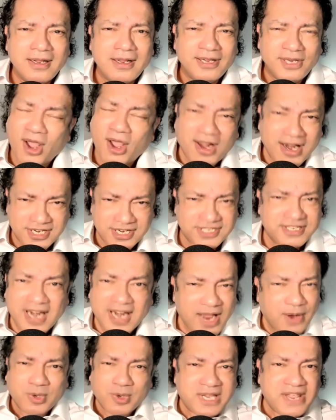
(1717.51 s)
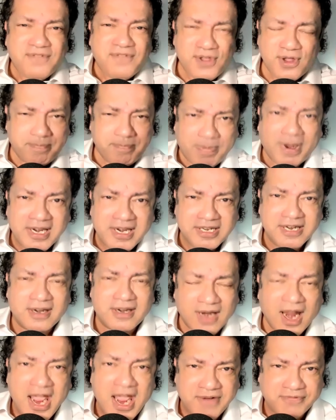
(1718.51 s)
God has said, I will give you abundant
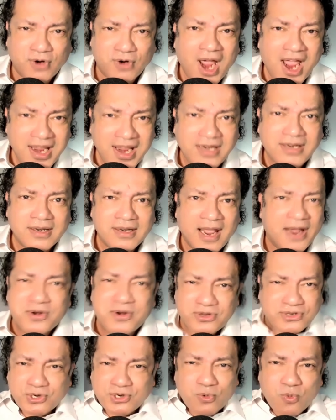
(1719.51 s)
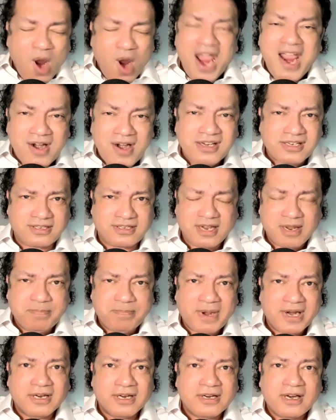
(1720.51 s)
life, right? And so, where is the
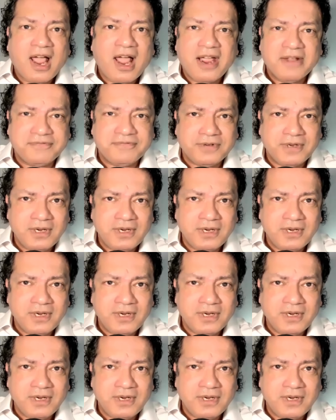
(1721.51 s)
abundant life?